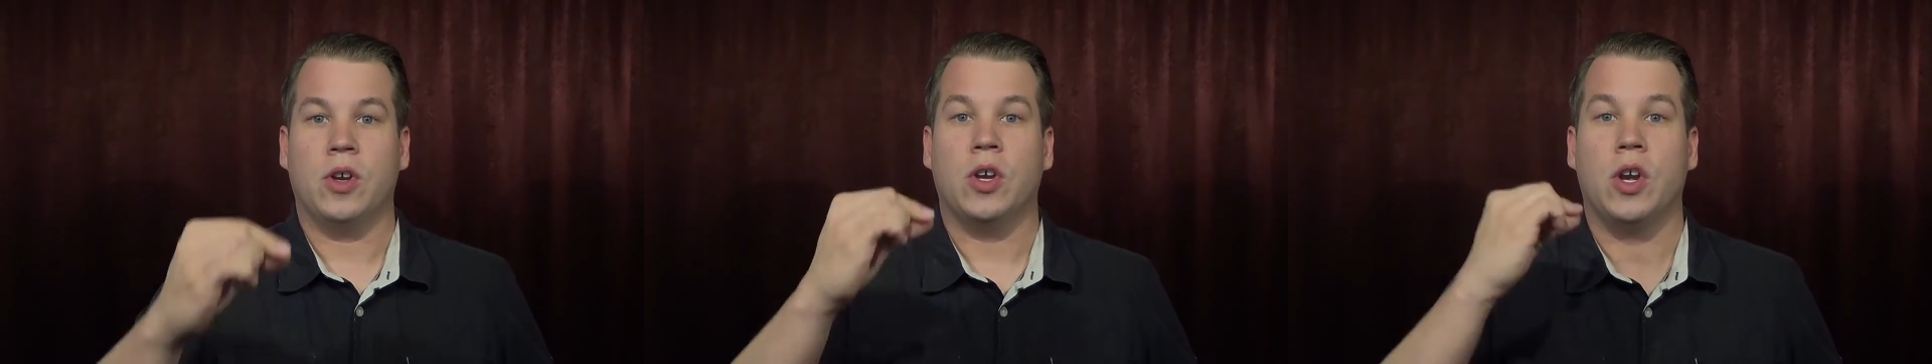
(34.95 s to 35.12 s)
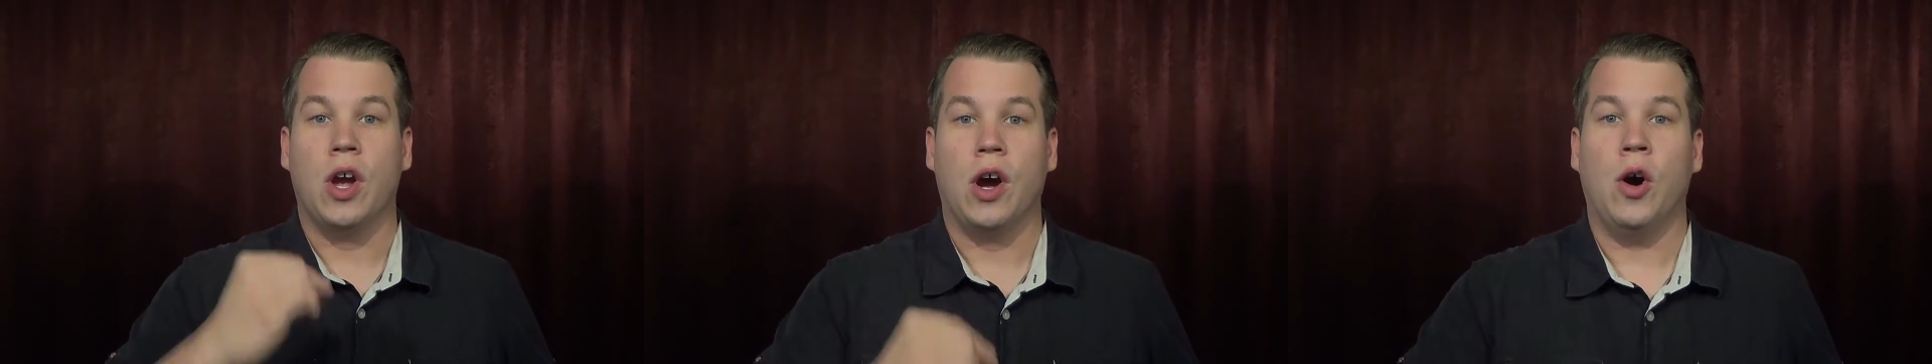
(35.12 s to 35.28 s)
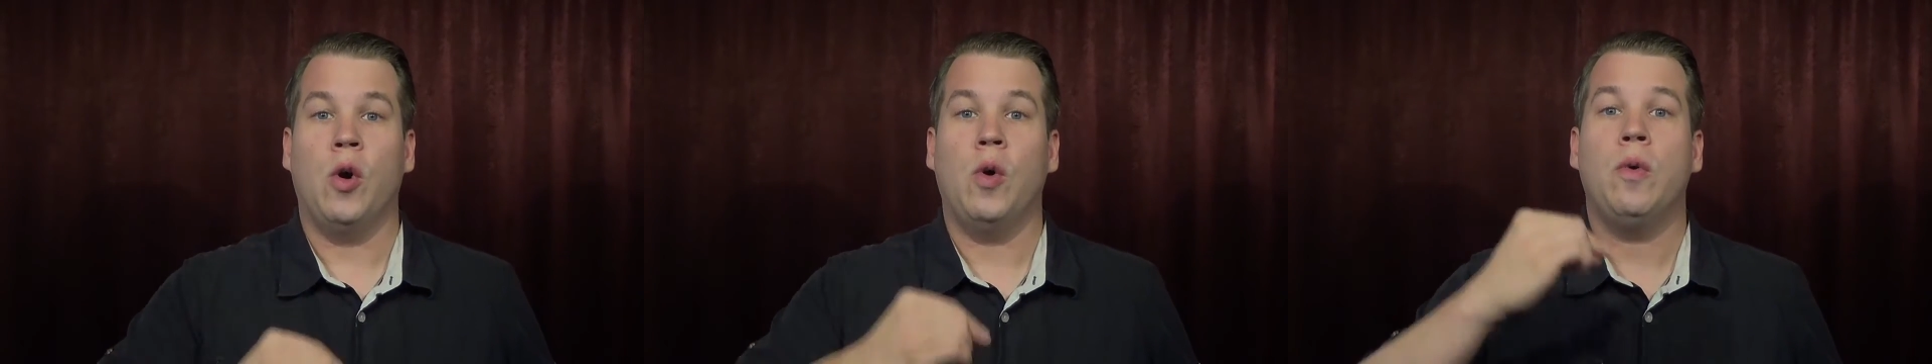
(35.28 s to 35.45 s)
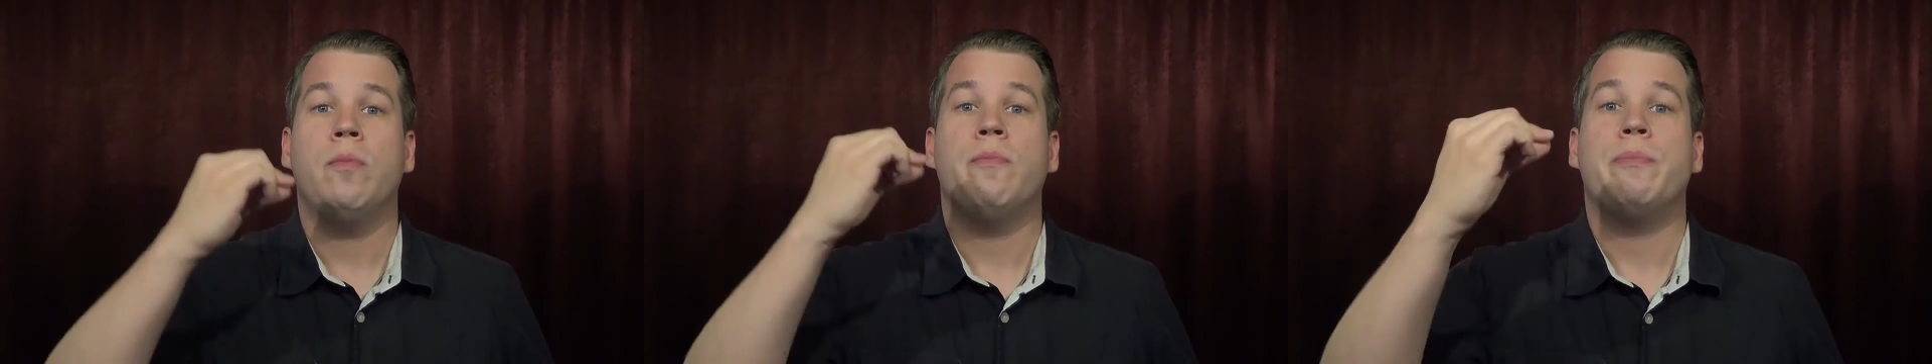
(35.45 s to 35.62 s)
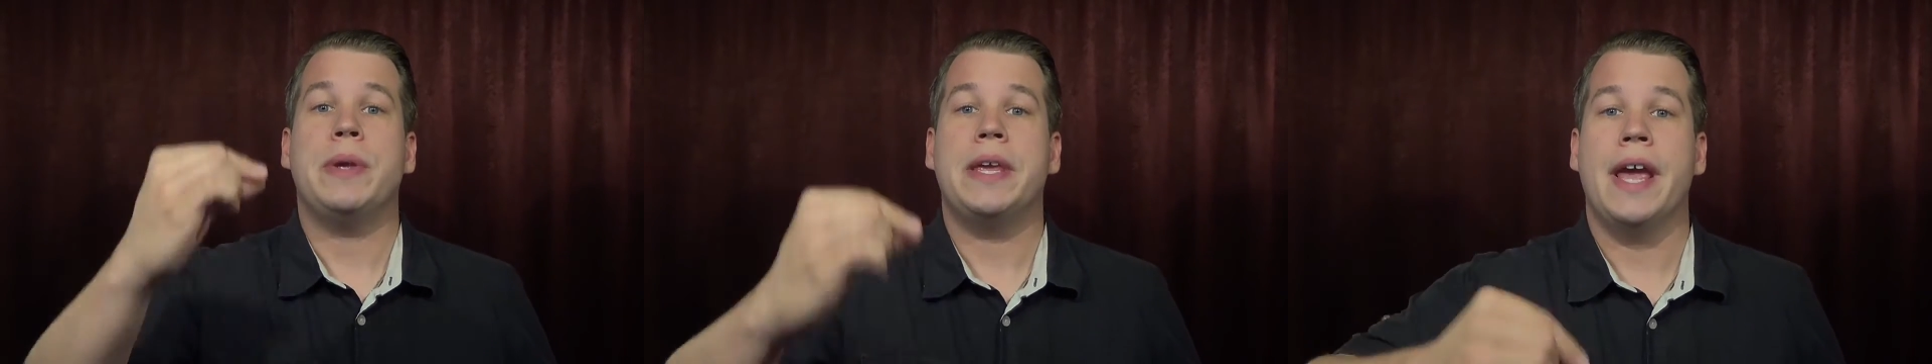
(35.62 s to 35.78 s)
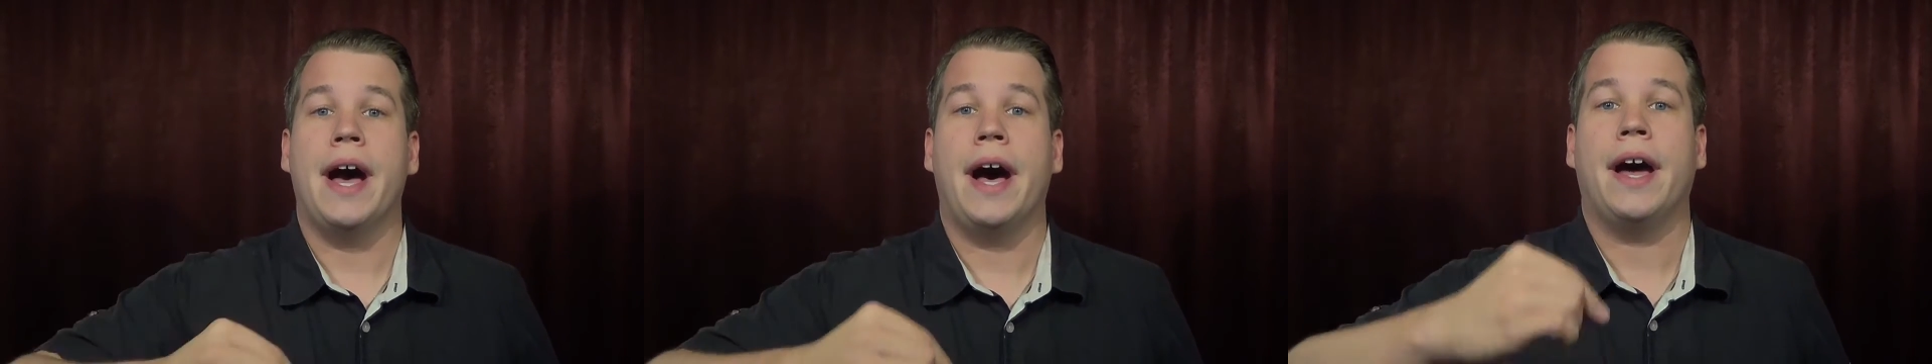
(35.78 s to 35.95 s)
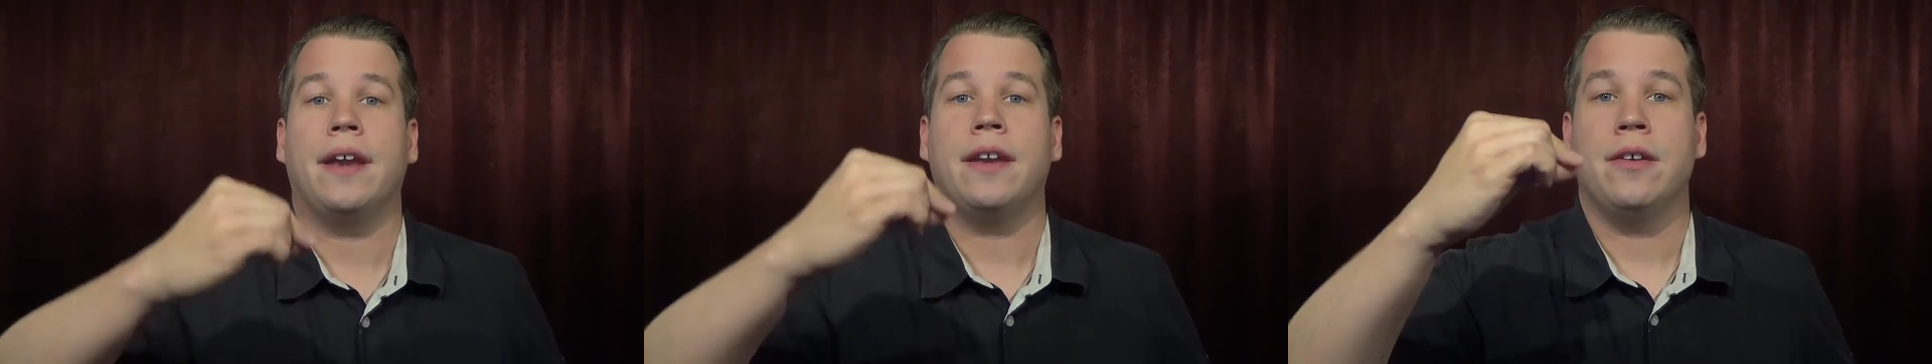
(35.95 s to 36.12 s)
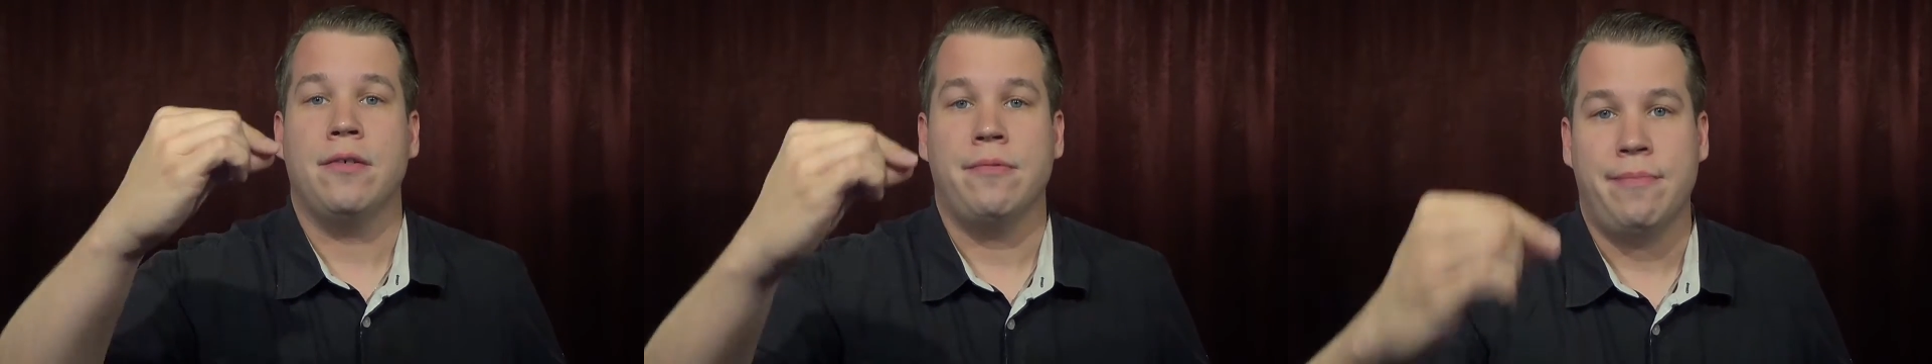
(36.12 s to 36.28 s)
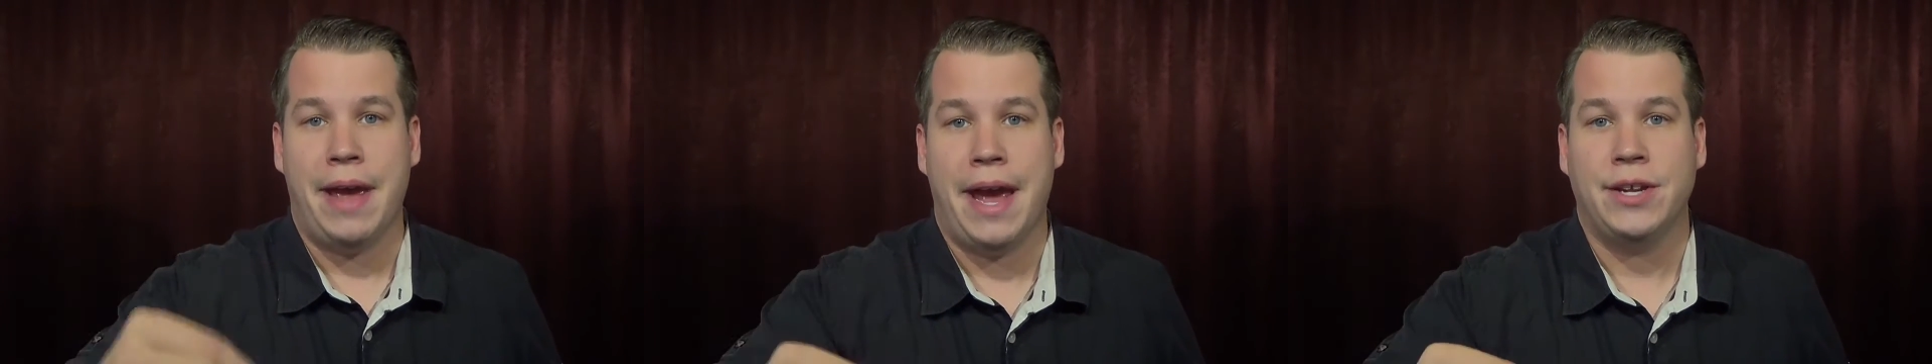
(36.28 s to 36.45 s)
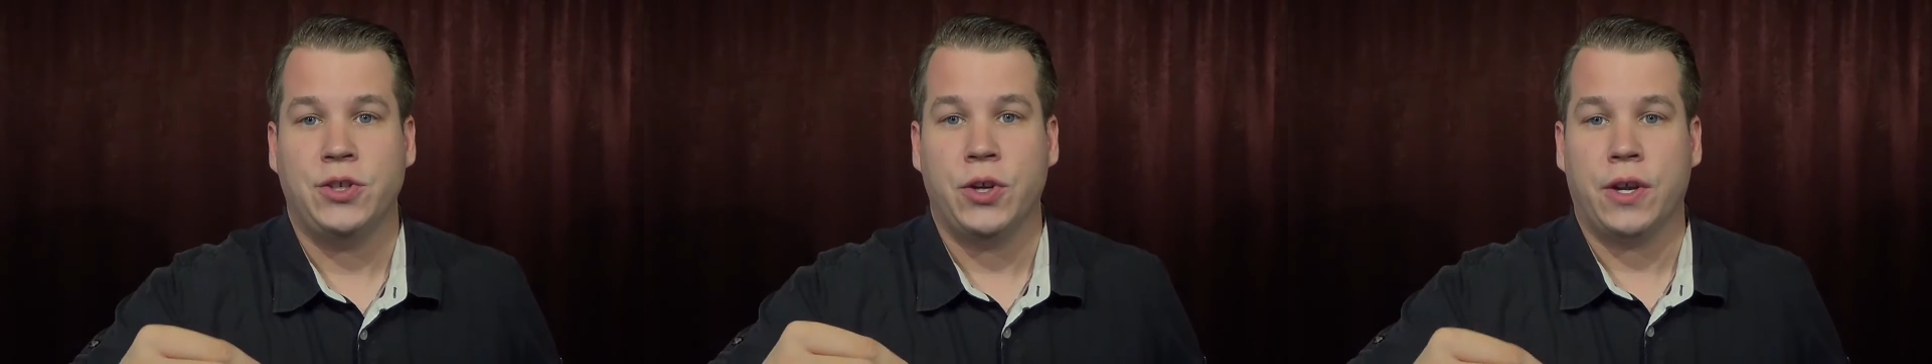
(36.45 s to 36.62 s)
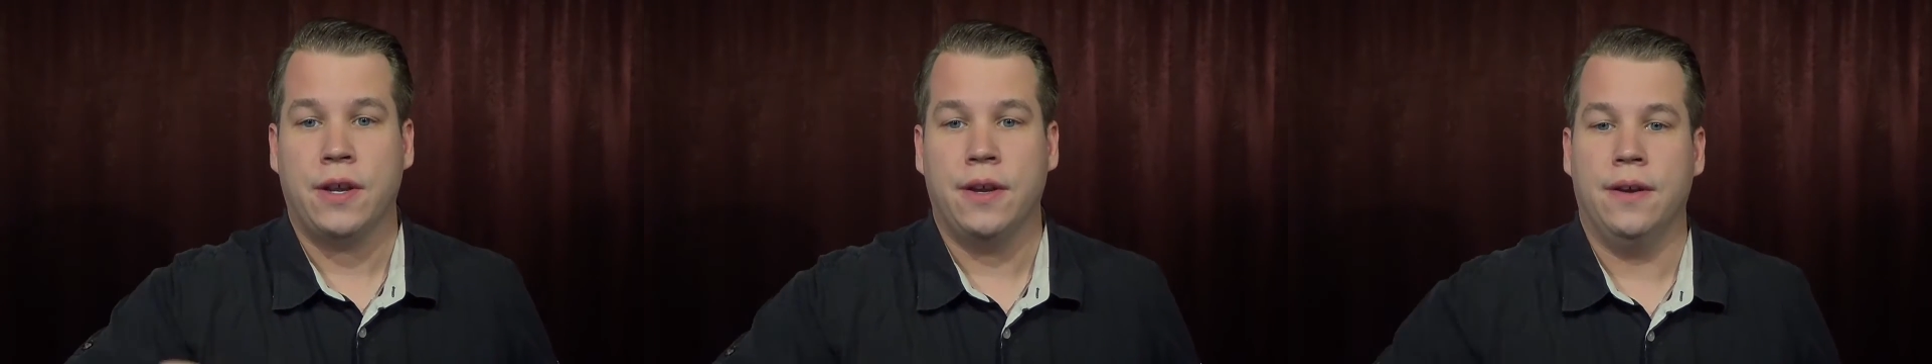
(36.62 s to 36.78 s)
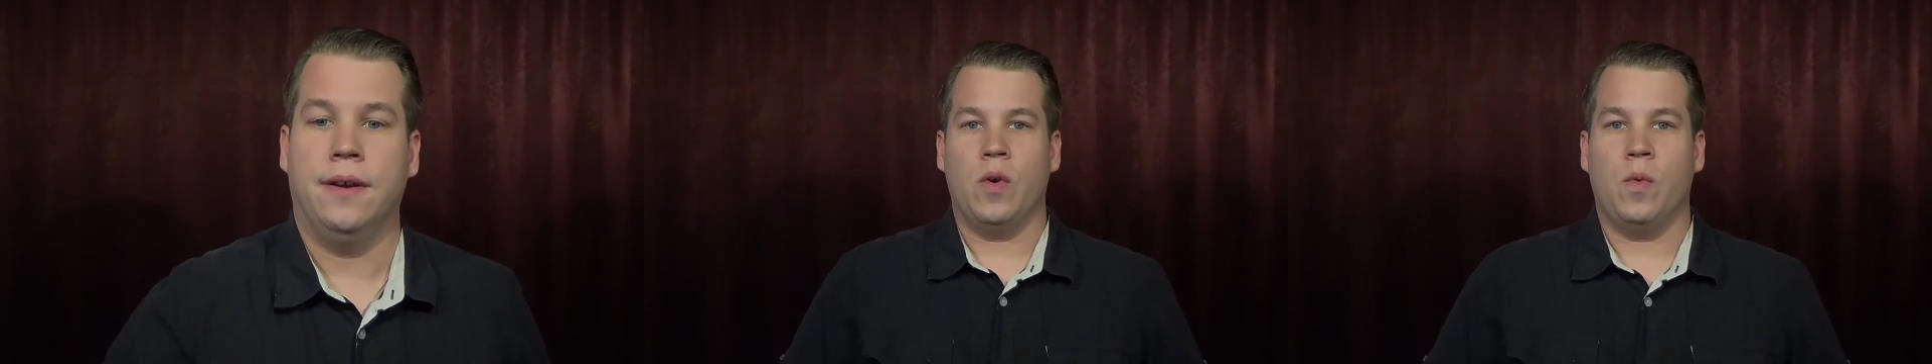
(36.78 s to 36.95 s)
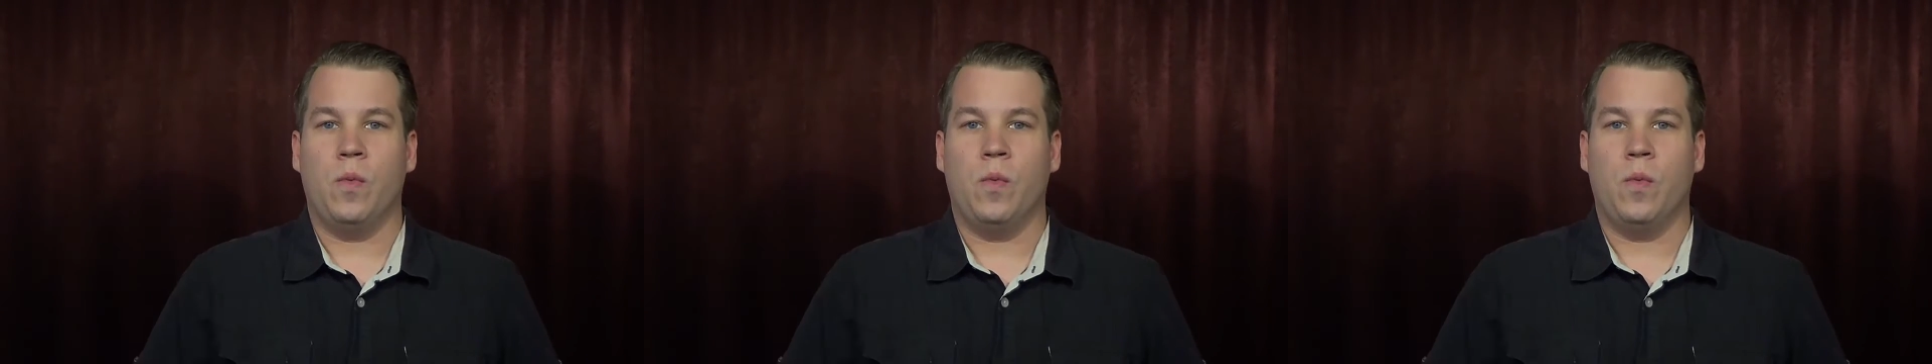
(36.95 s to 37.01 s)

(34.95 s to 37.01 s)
Go beyond magic.